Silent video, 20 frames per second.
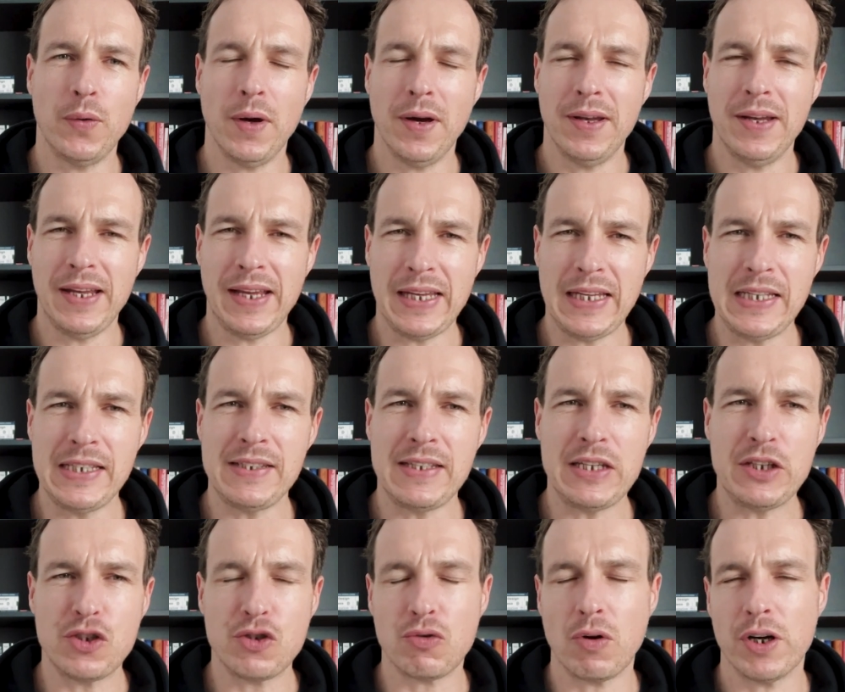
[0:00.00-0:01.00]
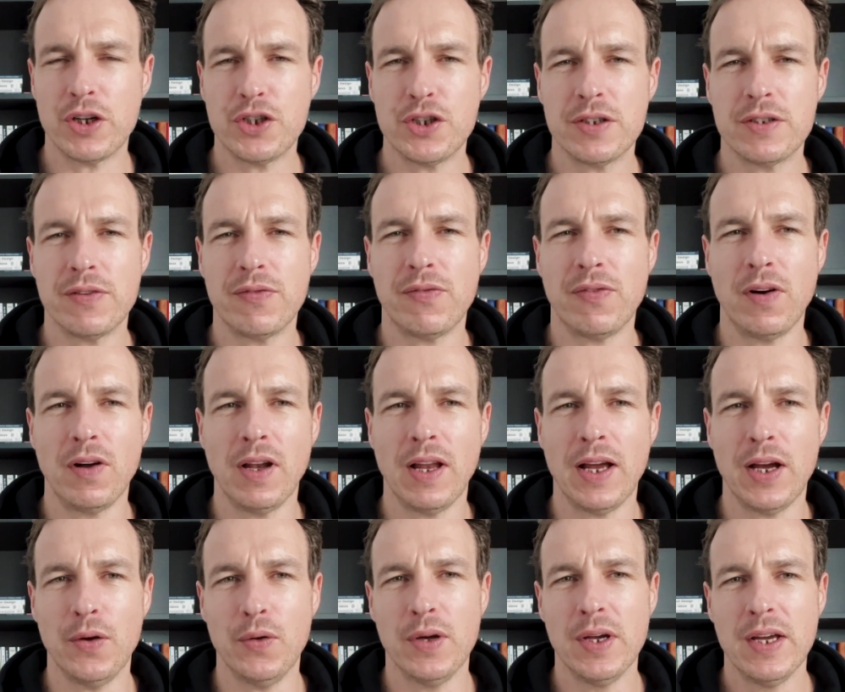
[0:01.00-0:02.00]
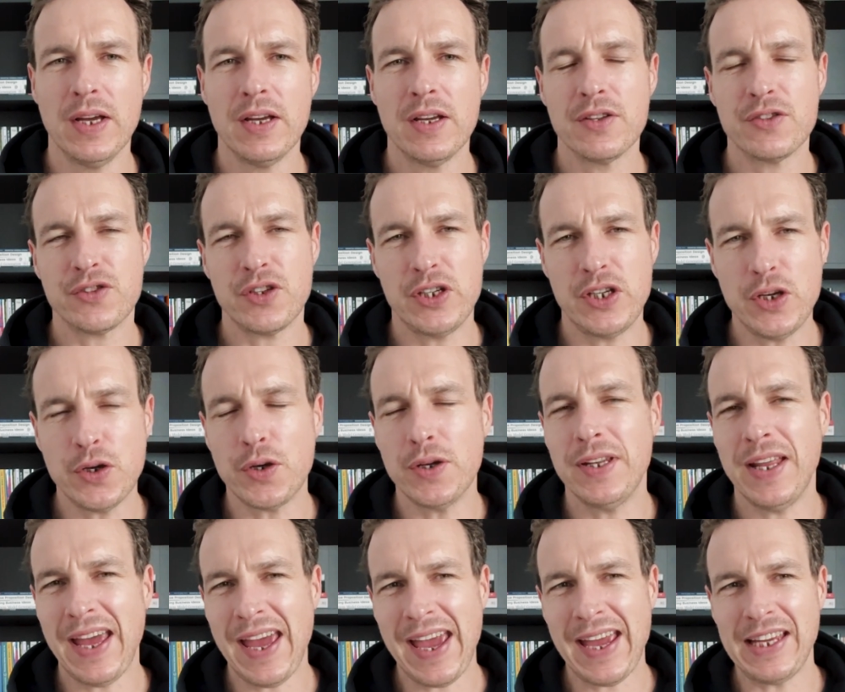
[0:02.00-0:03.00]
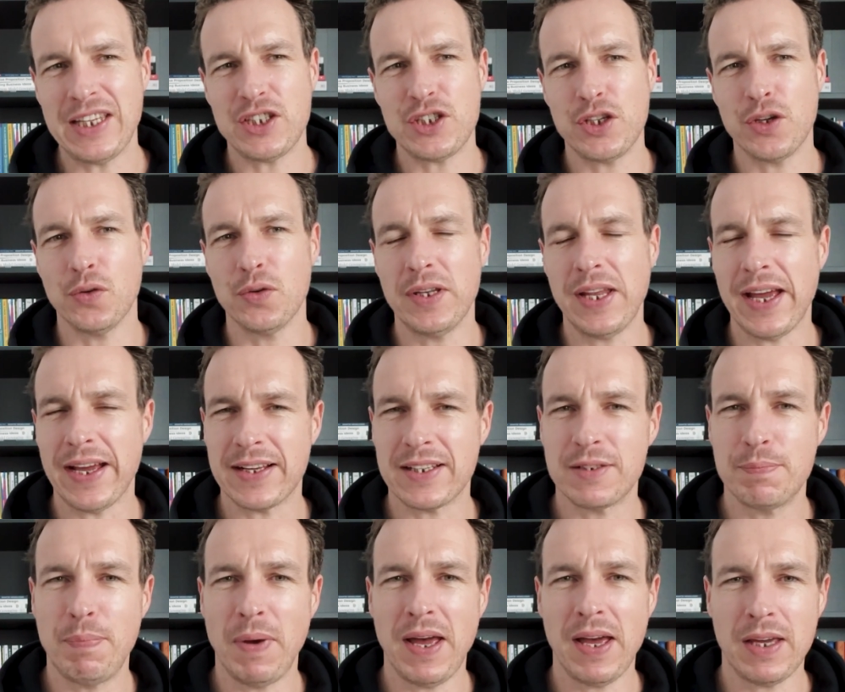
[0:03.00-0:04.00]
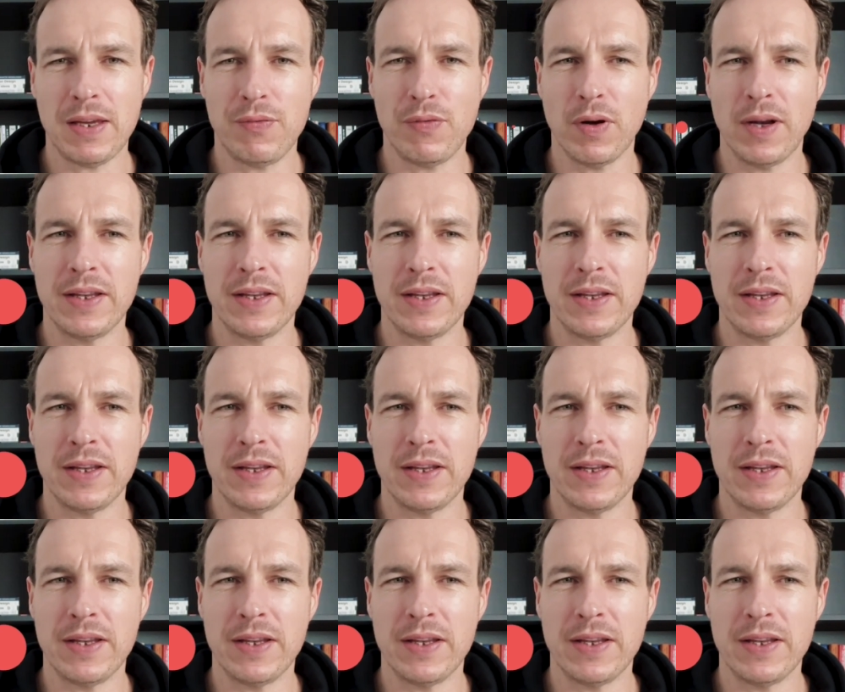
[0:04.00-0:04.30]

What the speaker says: an easy structure to follow so you can ace your next behavioural